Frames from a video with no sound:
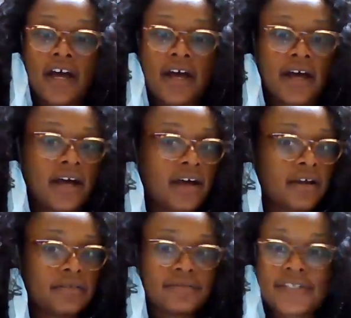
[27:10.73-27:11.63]
Uh,
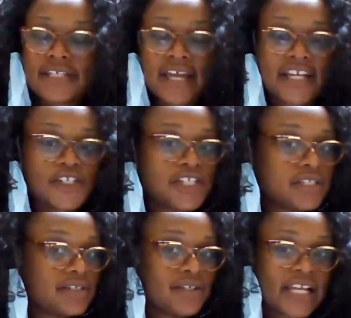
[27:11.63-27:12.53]
it's like
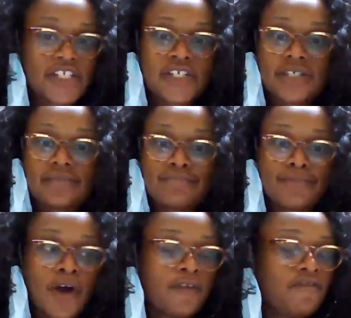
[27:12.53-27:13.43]
she's she's
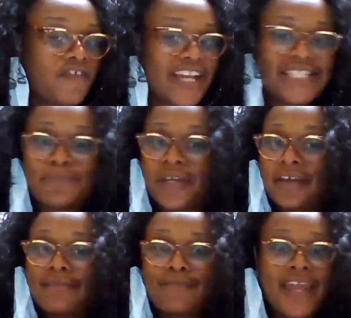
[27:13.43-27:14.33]
on
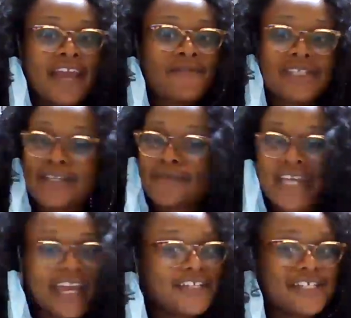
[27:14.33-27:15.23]
Facebook every single
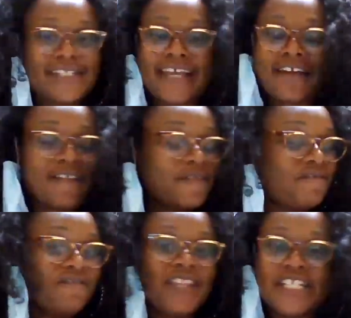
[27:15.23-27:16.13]
day. She's like,
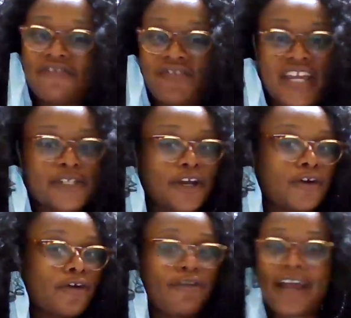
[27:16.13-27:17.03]
these feeds are
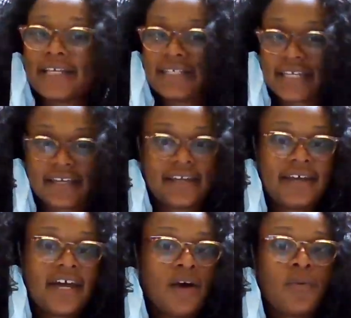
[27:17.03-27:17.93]
crazy.
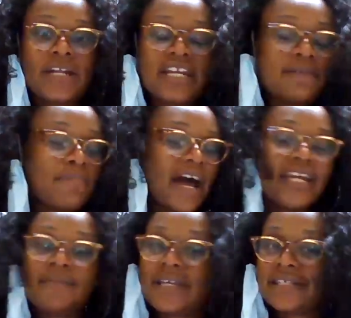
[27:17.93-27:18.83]
Juanita
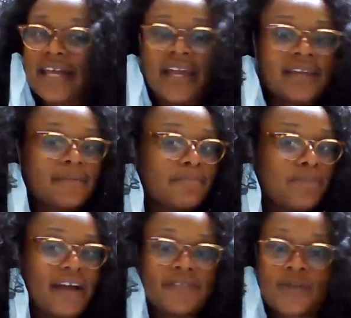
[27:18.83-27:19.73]
Bynum is like,
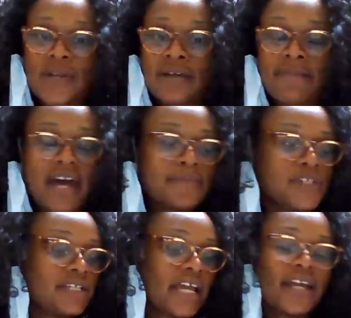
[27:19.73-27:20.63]
probably speaking about it,
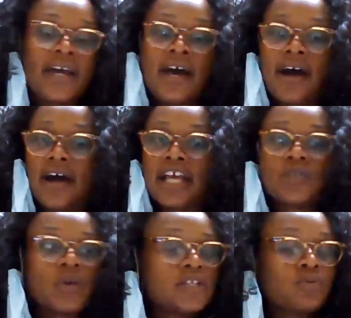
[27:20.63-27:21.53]
she's like,
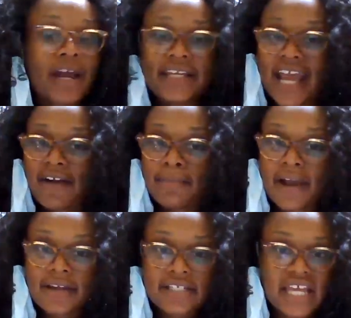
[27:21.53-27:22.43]
as well as Rodney
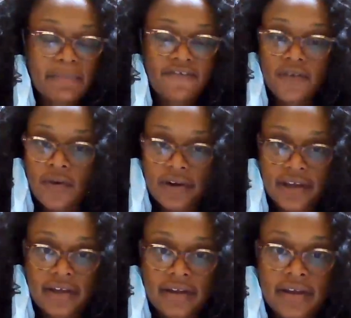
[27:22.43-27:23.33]
Howard-Browne in Tampa, Florida.